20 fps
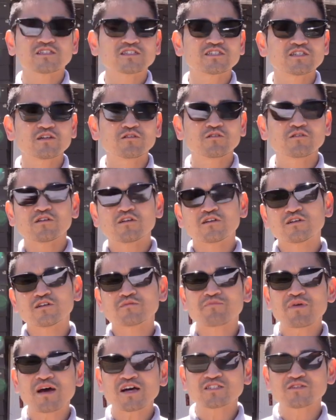can still
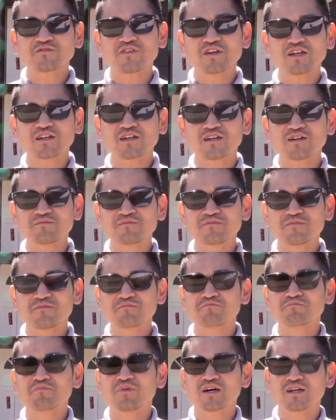earn passive income,
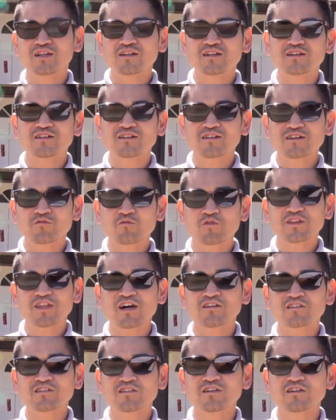but
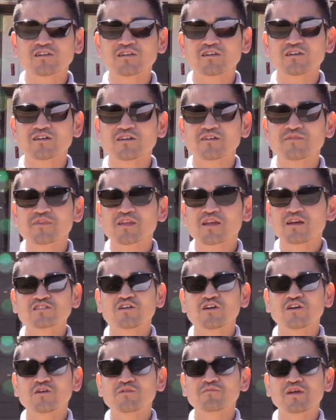without the
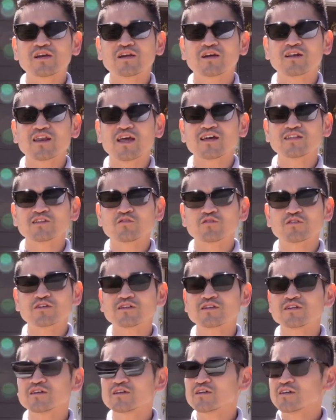hassle of being a
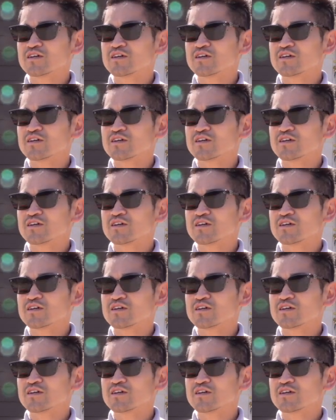landlord.